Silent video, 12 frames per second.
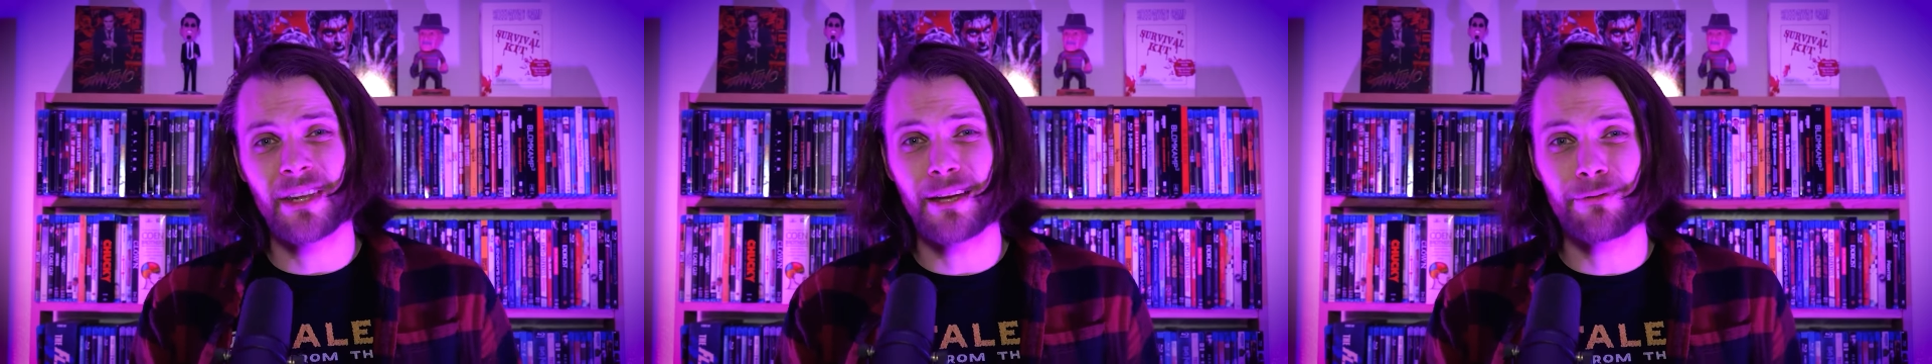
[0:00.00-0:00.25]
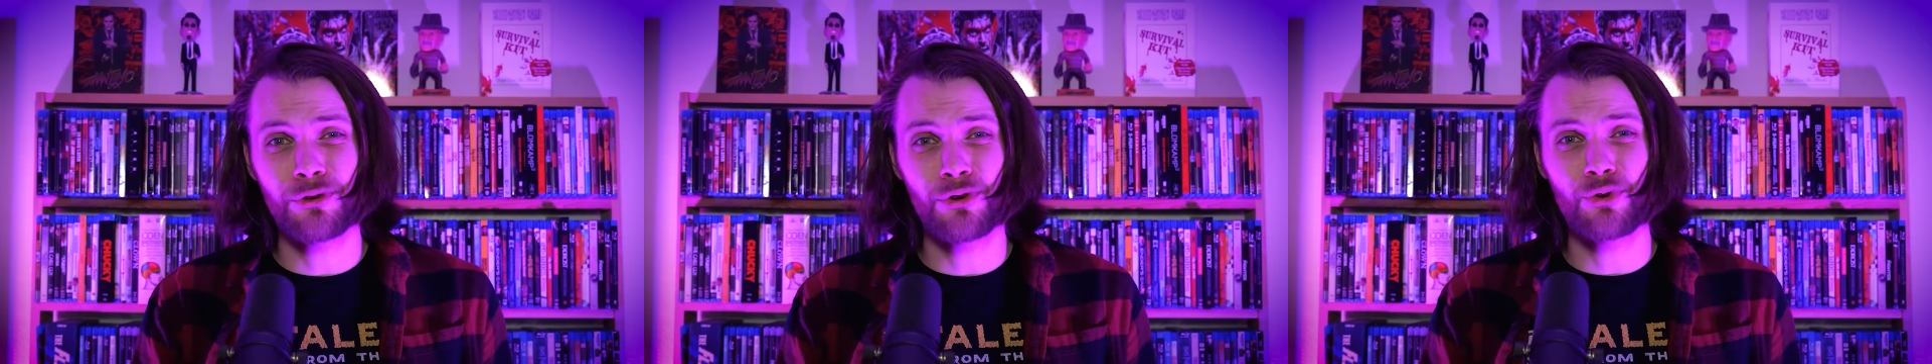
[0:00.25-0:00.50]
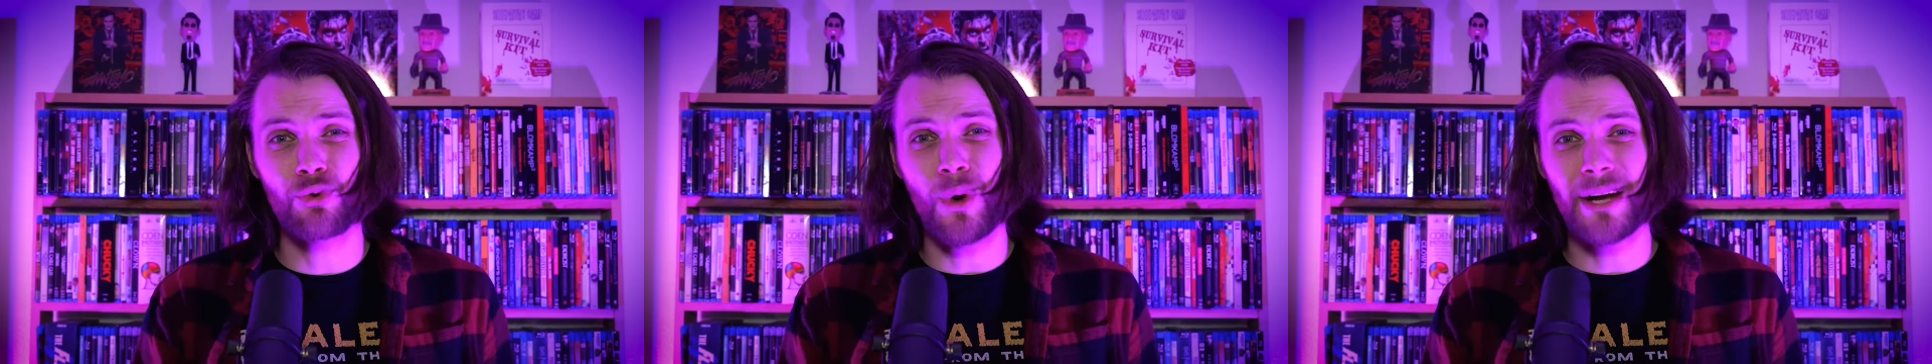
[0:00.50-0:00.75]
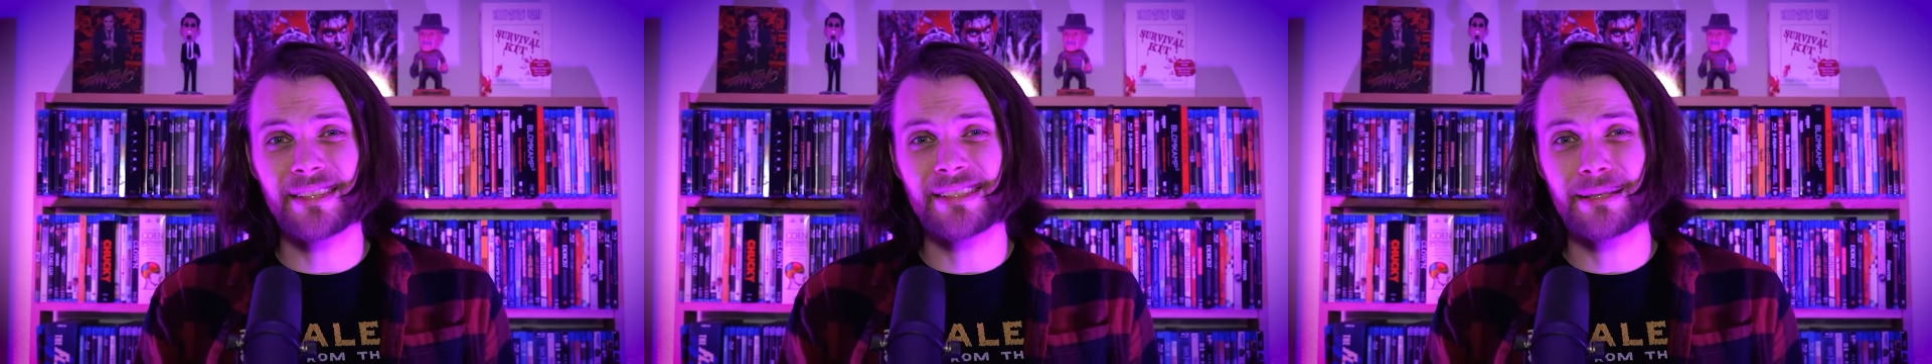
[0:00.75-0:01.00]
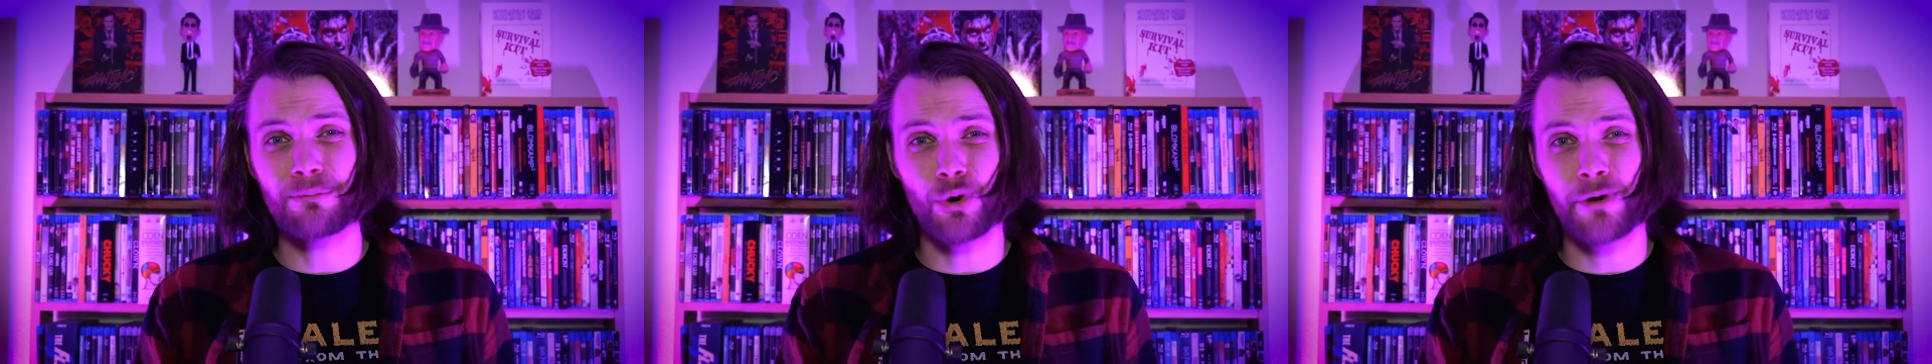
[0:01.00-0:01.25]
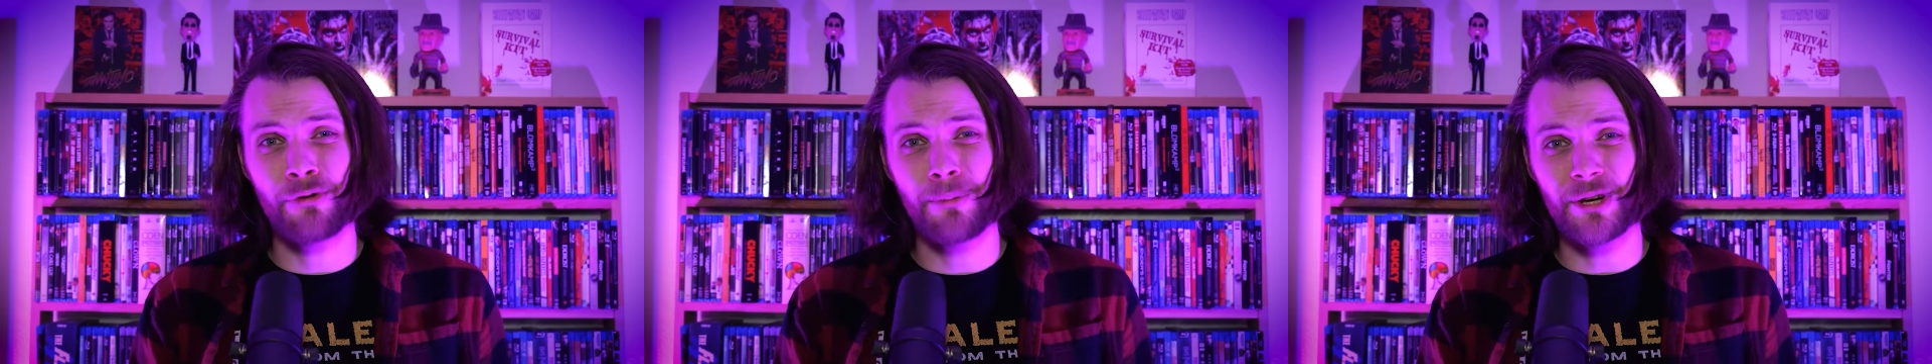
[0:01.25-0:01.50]
If you want to see
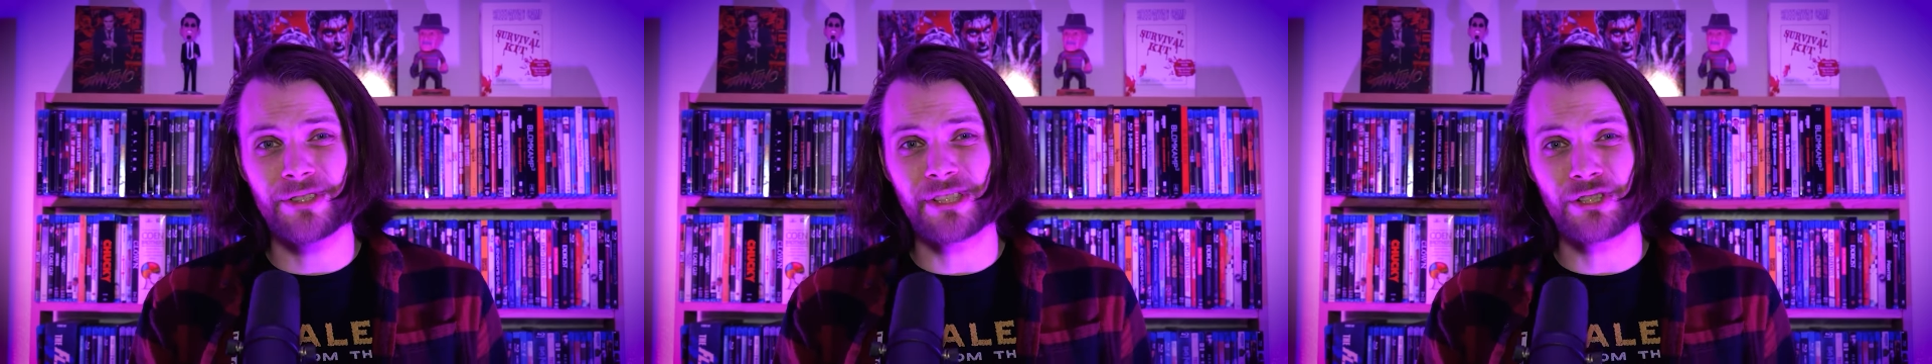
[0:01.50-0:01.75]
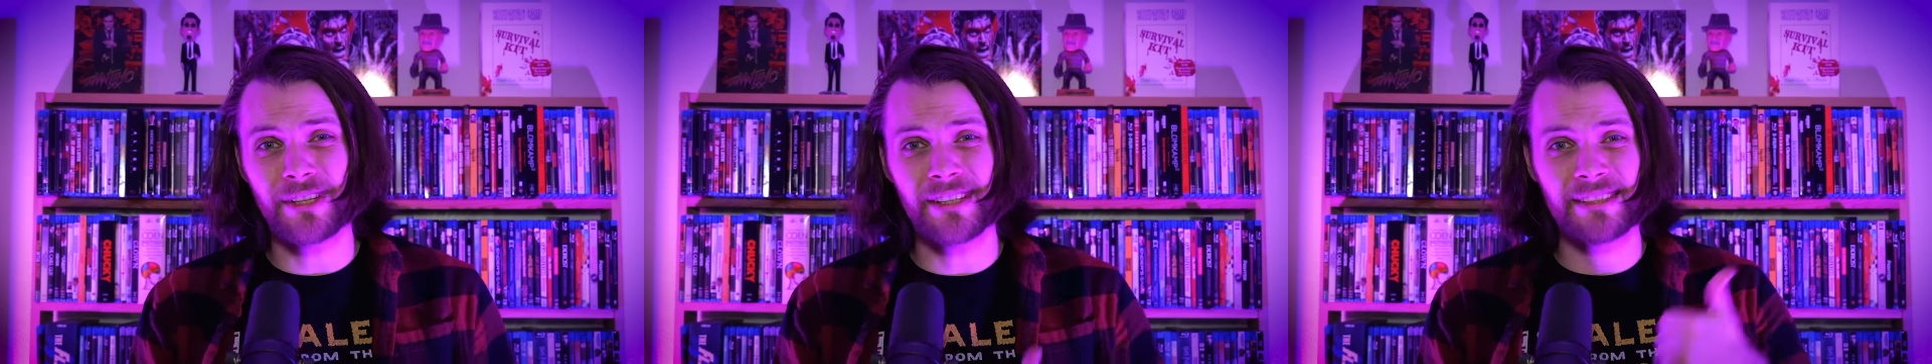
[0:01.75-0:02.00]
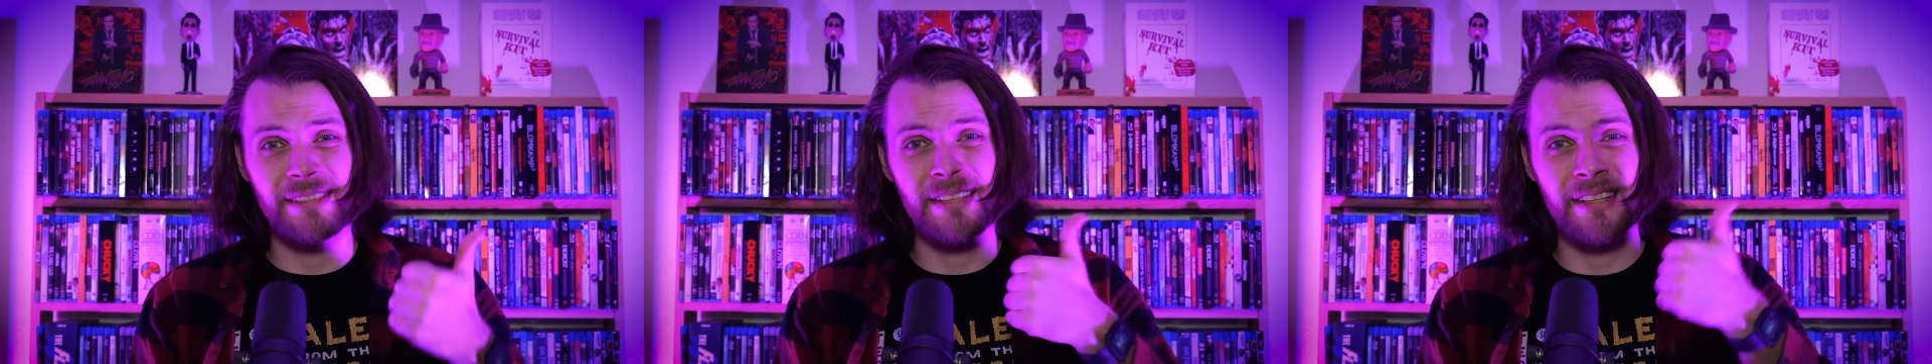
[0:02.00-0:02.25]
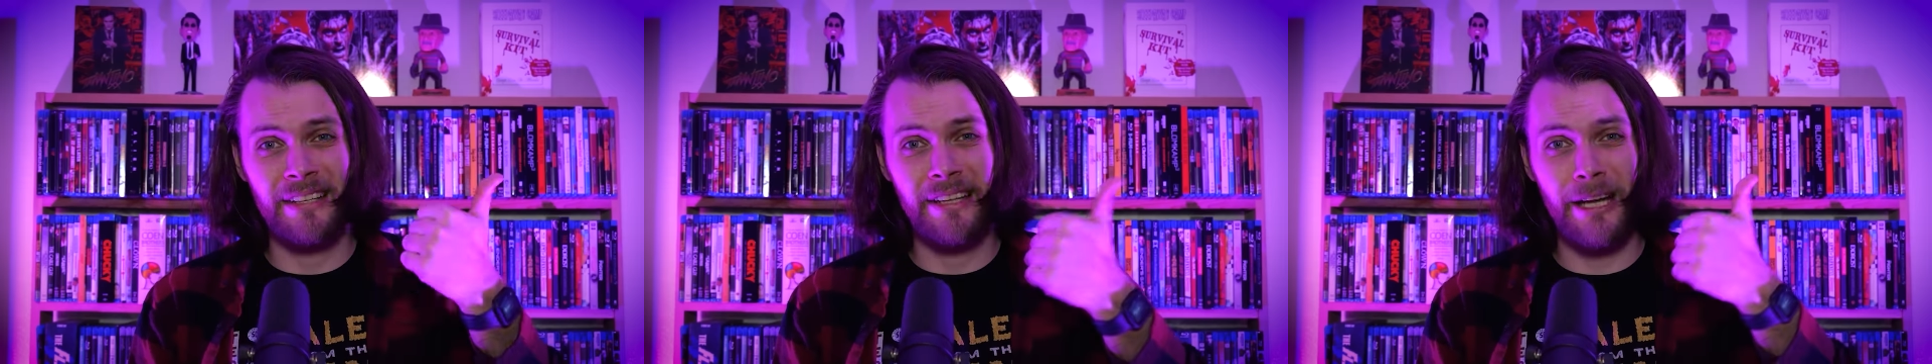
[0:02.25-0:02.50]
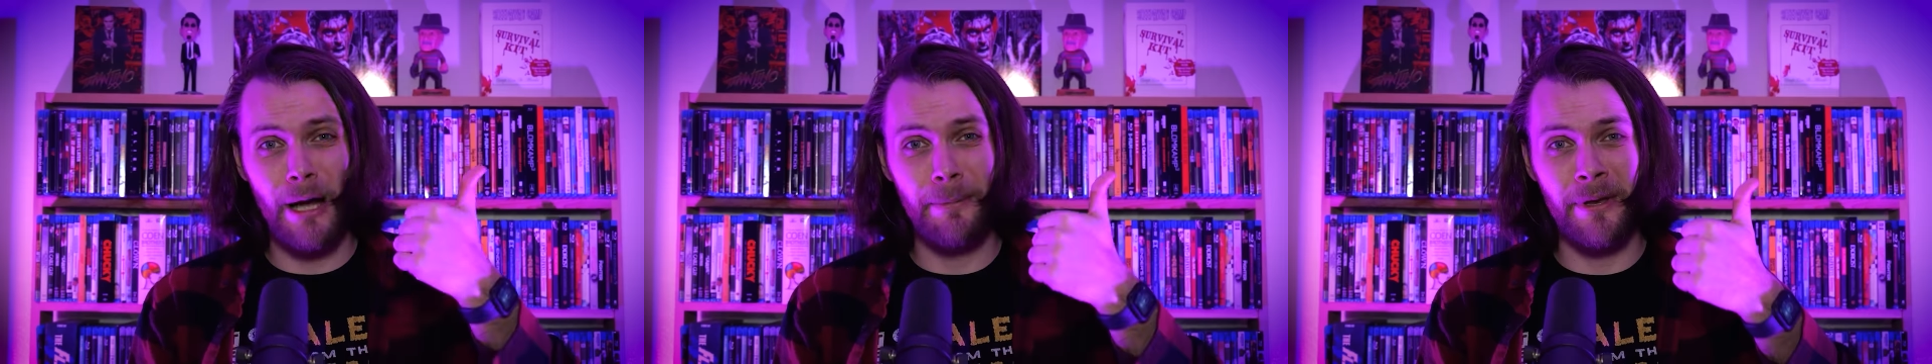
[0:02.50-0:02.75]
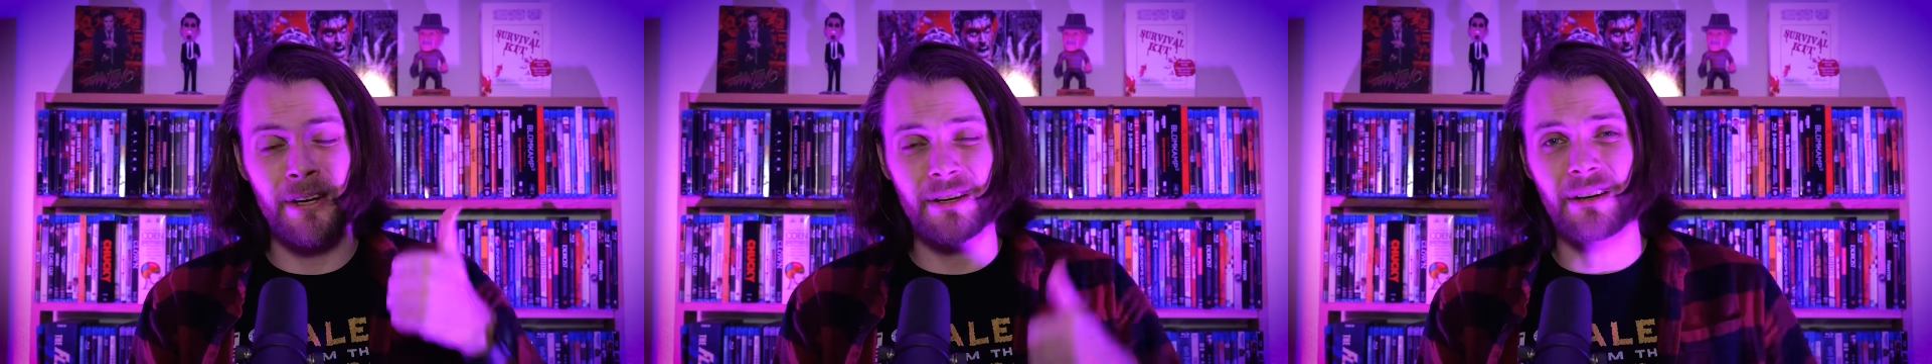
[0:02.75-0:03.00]
more from our series, click
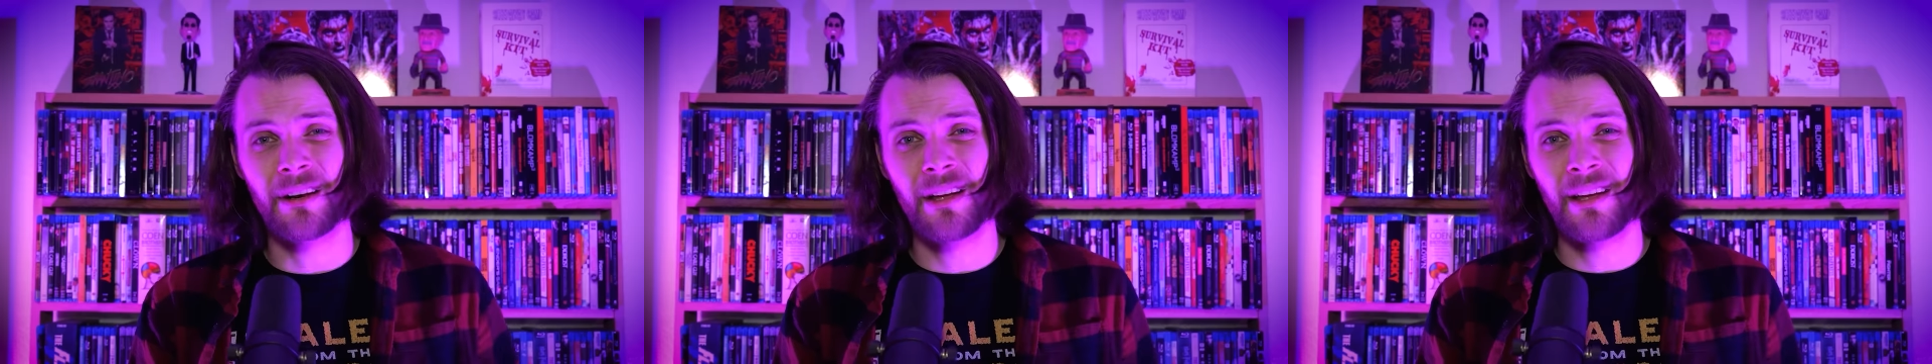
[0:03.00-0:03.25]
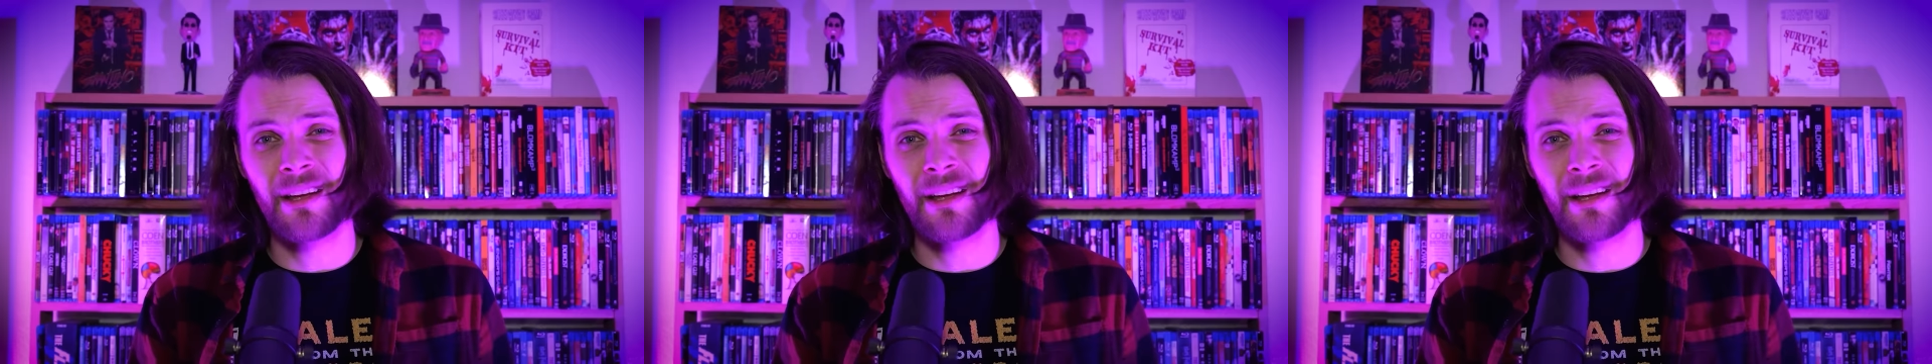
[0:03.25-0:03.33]
up here.